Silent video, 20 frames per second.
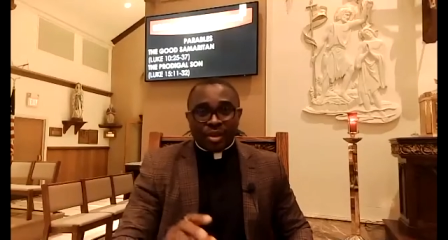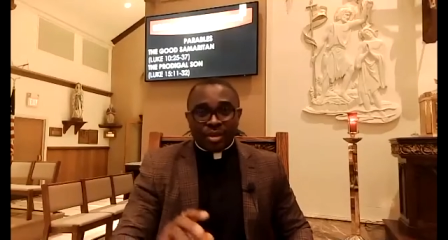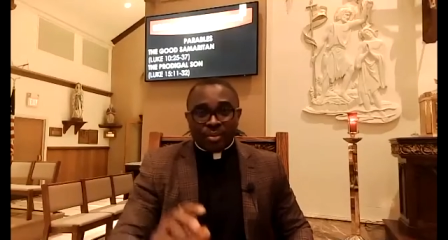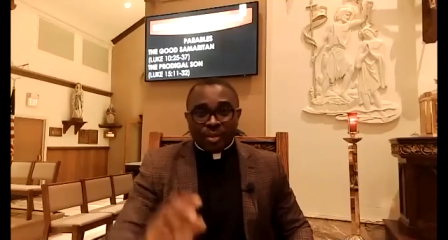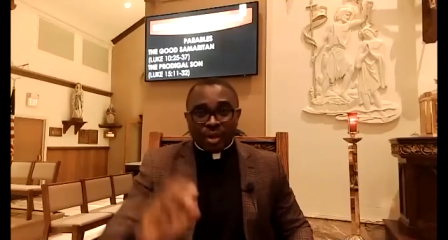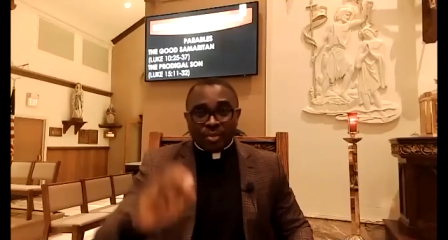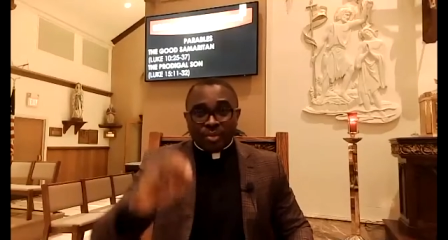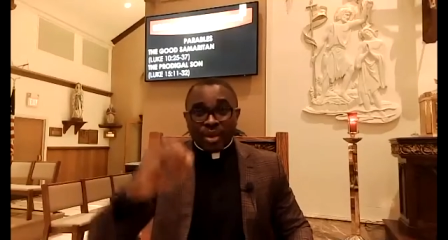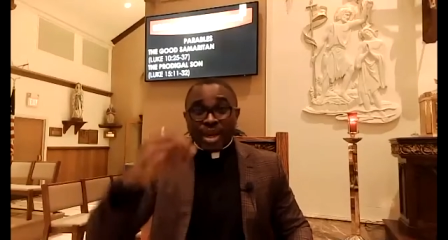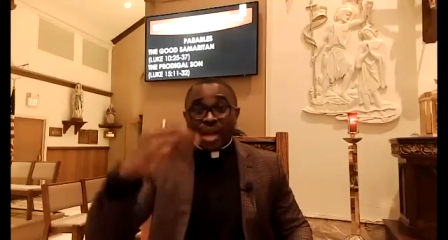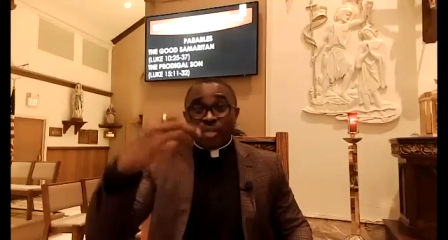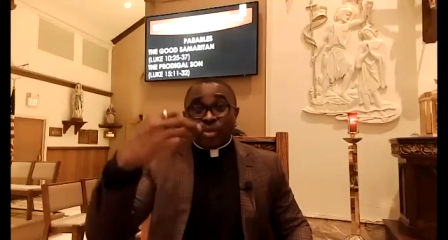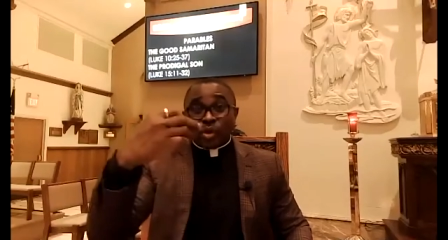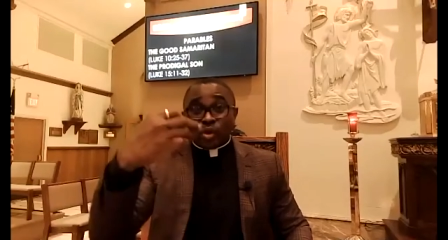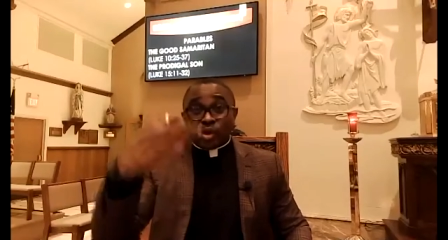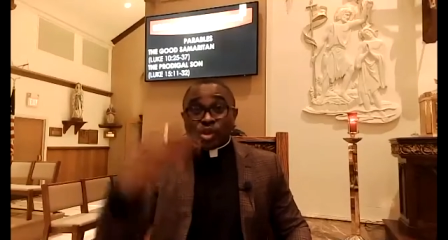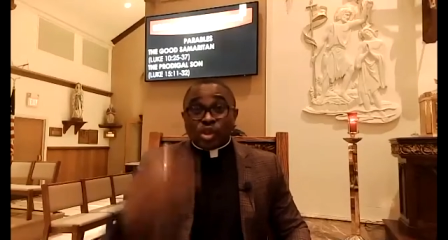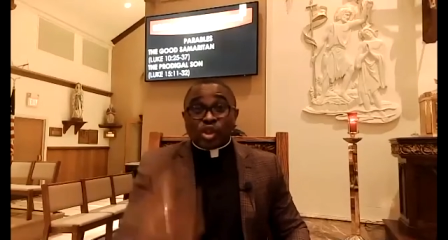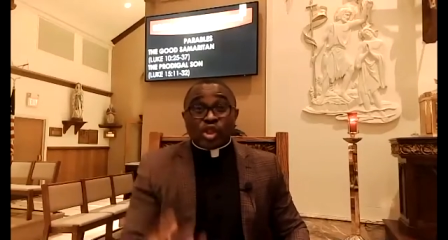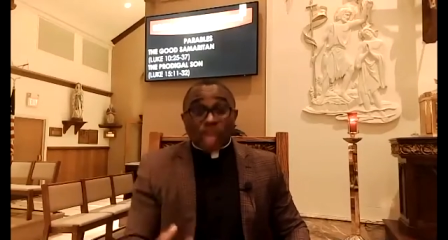but being able
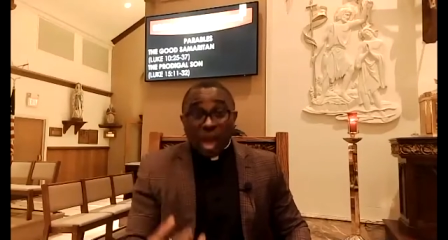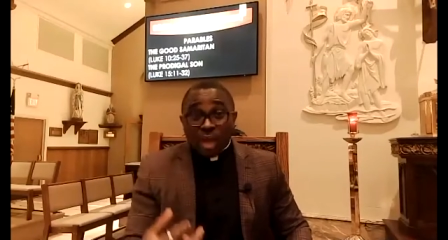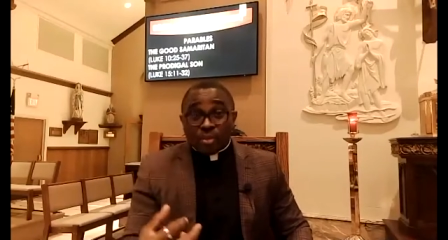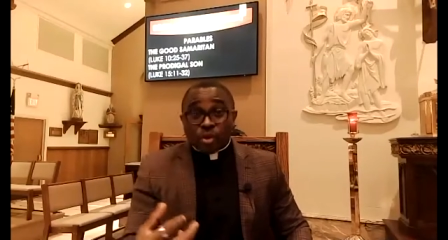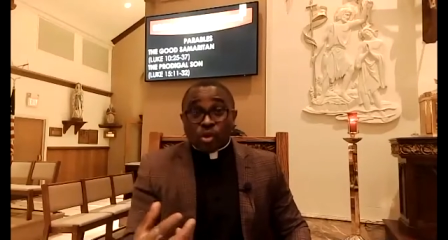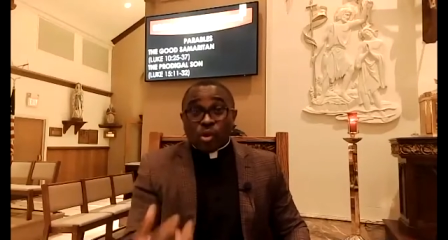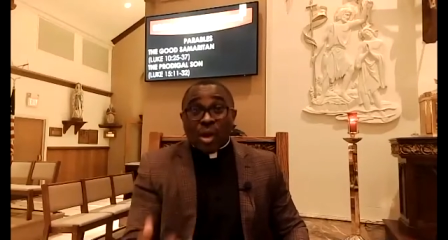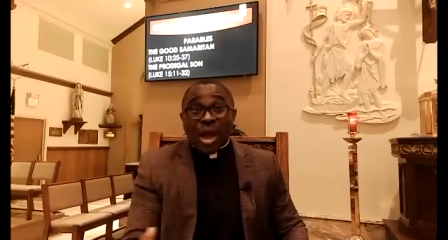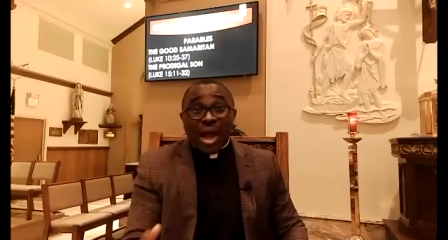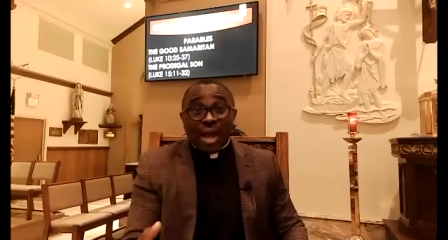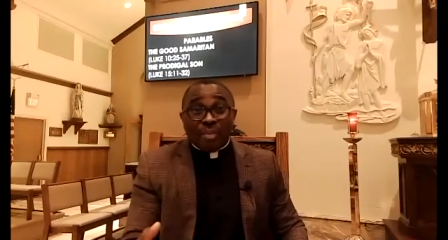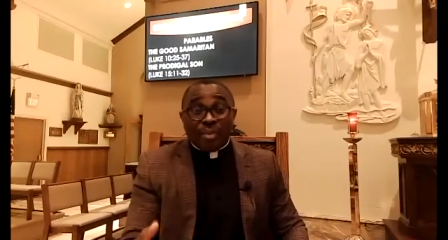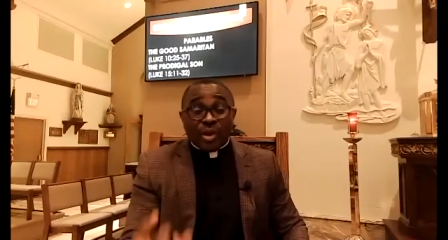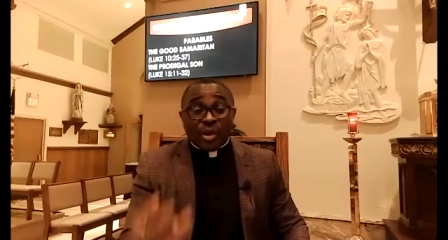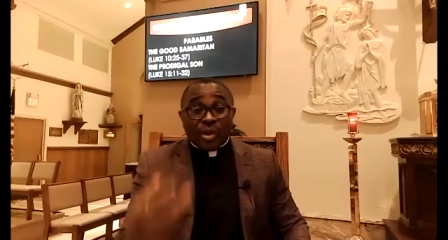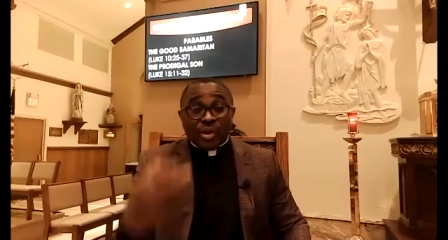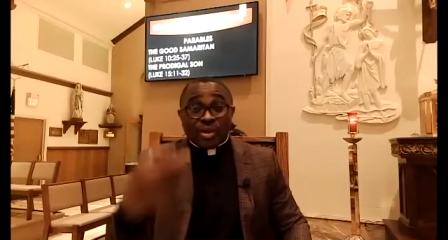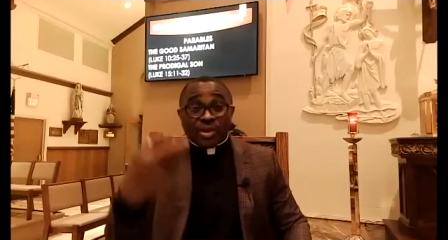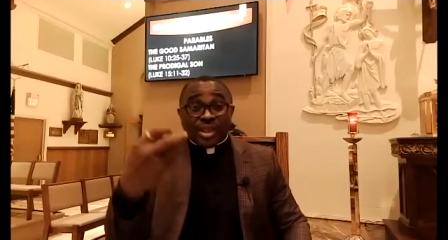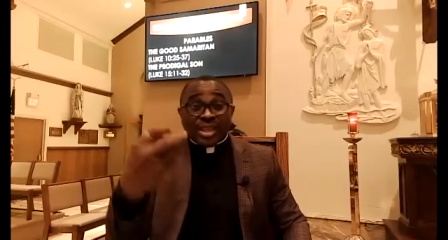to stop to help
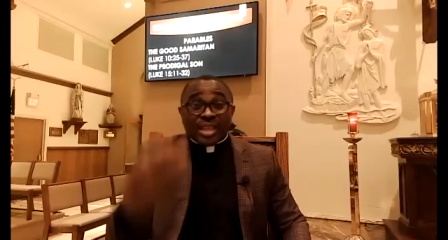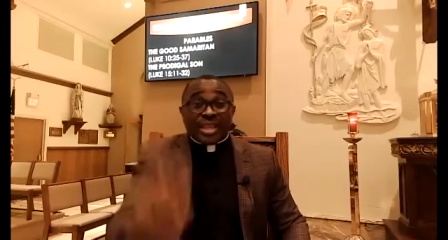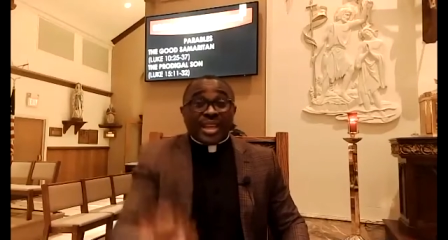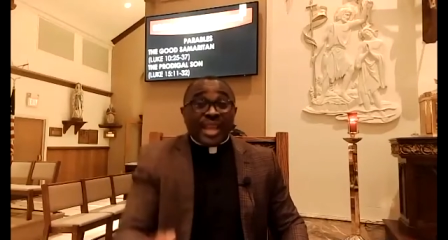because